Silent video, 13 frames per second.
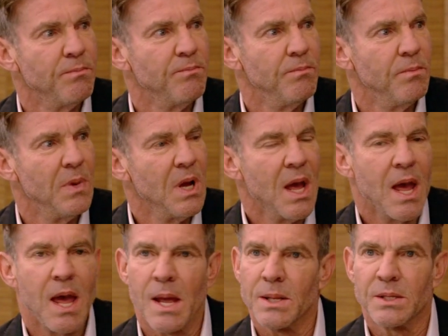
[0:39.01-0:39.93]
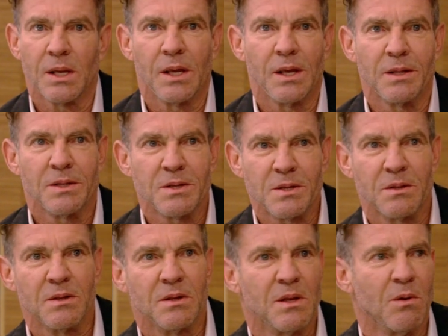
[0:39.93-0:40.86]
Right. And uh,
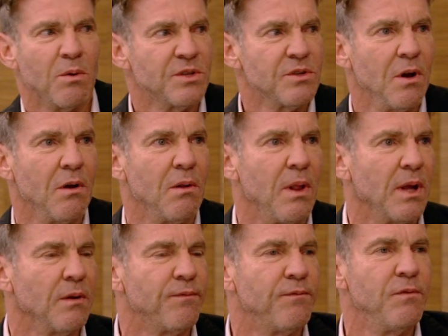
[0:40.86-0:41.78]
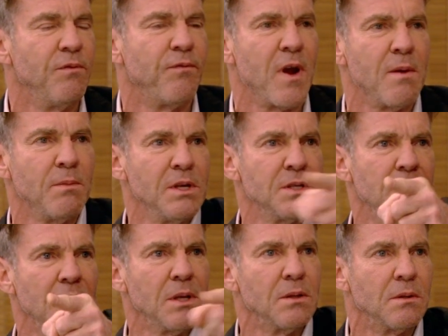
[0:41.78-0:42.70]
you know, we saw like a few families
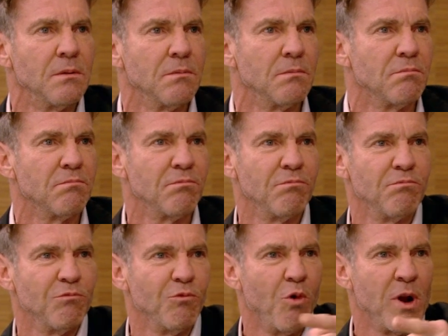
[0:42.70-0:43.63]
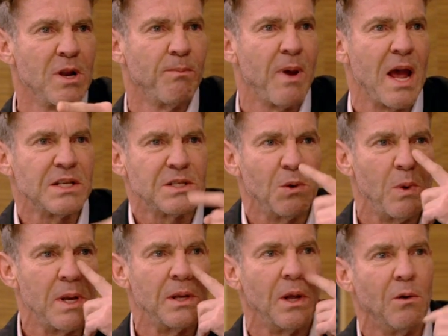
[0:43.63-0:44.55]
like running past the
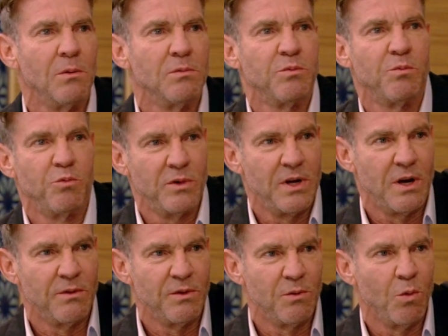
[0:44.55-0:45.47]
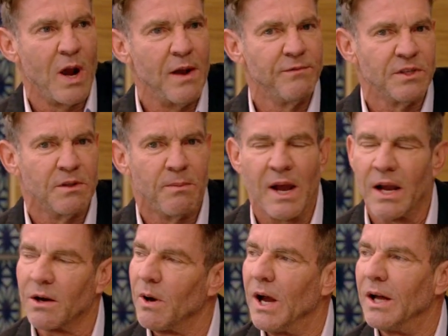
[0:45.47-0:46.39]
window, you know, in the waves in the
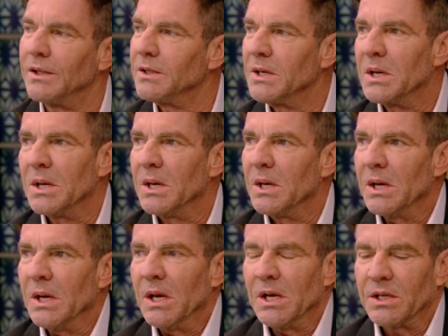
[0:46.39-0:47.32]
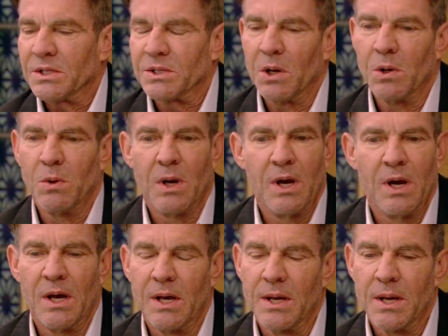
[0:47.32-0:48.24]
background. So.
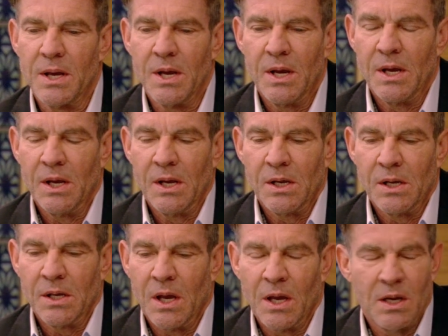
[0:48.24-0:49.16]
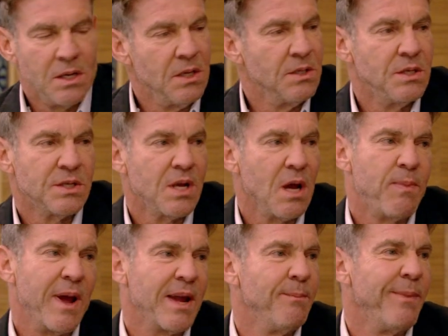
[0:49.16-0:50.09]
Uh, I just got
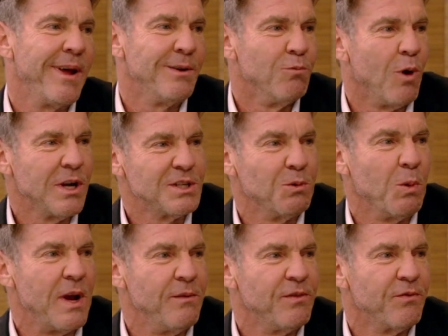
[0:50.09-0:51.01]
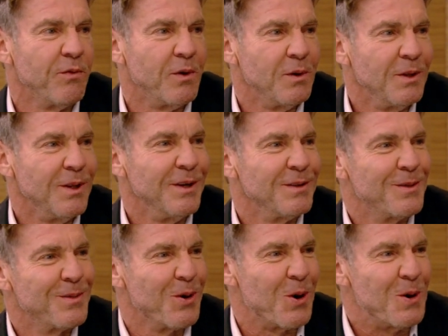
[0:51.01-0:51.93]
back in bed and watched the waves for like
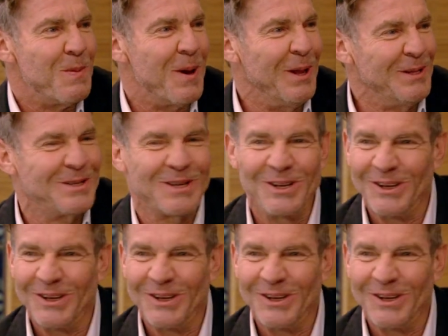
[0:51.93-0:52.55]
30 yeah. minutes.